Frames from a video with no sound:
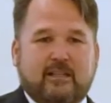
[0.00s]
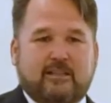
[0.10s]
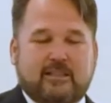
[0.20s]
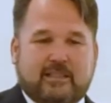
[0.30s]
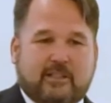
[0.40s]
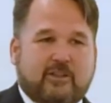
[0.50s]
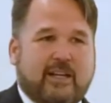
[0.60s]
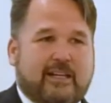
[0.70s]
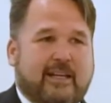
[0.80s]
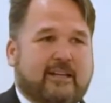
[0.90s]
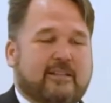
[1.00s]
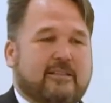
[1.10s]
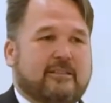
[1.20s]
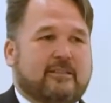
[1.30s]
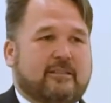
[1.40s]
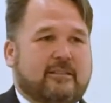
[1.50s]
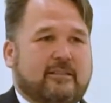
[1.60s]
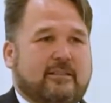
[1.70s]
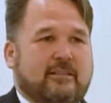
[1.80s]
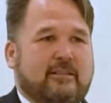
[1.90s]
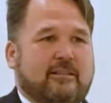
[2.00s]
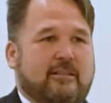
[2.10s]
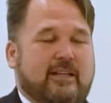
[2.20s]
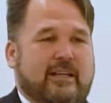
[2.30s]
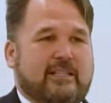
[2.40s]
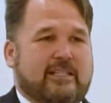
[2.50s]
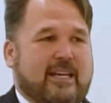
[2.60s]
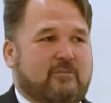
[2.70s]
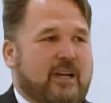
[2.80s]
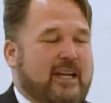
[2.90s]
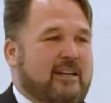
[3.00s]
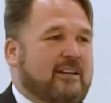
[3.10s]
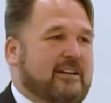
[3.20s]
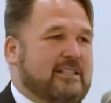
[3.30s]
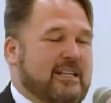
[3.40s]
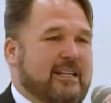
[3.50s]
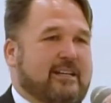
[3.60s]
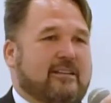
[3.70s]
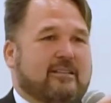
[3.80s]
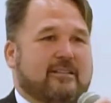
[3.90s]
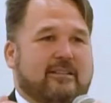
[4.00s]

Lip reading: I was like, okay, Dad. And I just had my hand on his head,